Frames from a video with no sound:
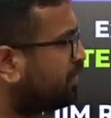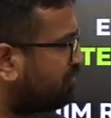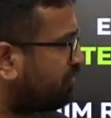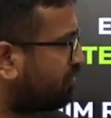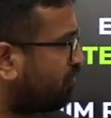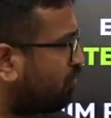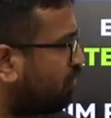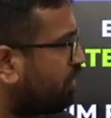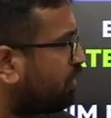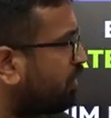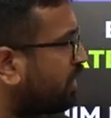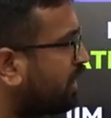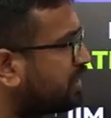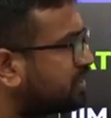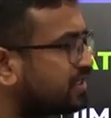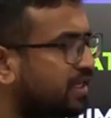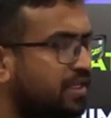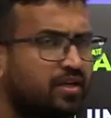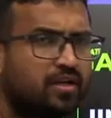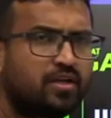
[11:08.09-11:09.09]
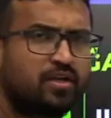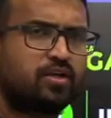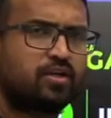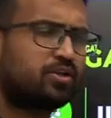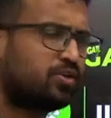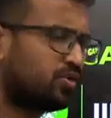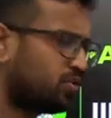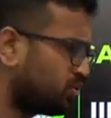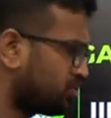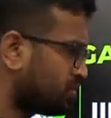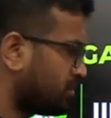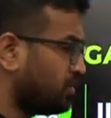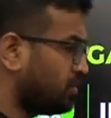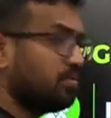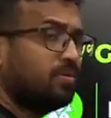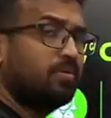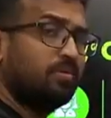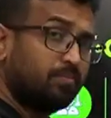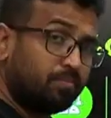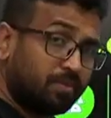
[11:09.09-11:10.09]
If you want, you guys can use.
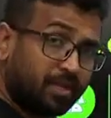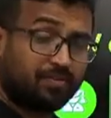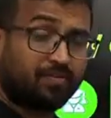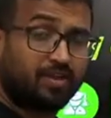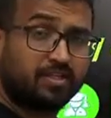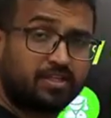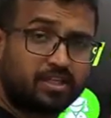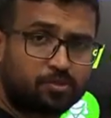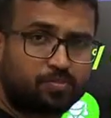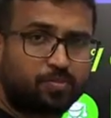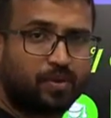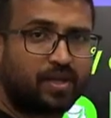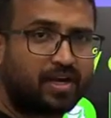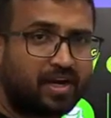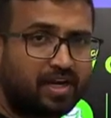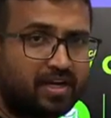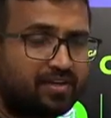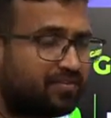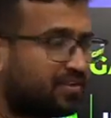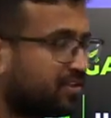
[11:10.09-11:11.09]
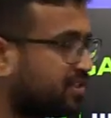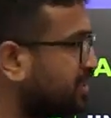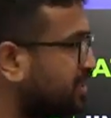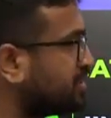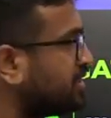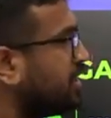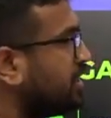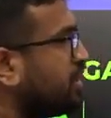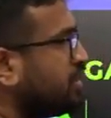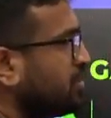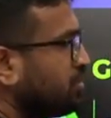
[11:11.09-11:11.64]
Meanwhile, just be ready with this.